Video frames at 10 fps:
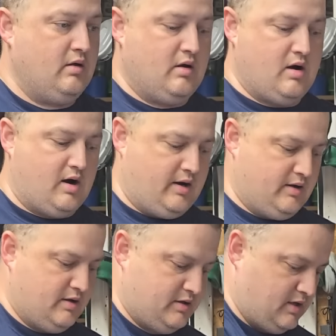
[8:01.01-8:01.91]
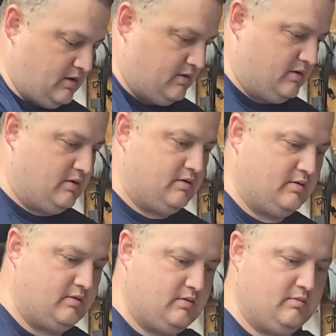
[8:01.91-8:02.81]
Alright, good to go.
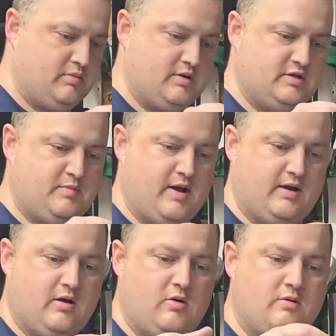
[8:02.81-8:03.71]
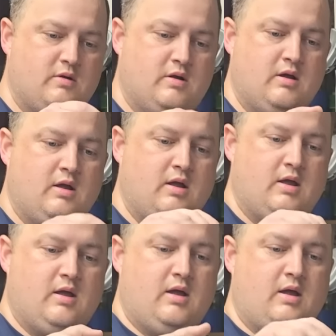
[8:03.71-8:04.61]
Put this back on.
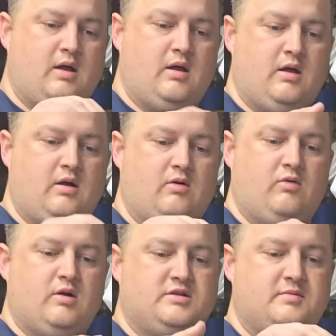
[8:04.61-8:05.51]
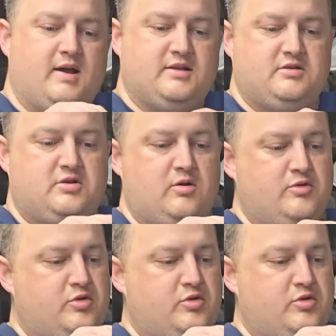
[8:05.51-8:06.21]
Run some acetone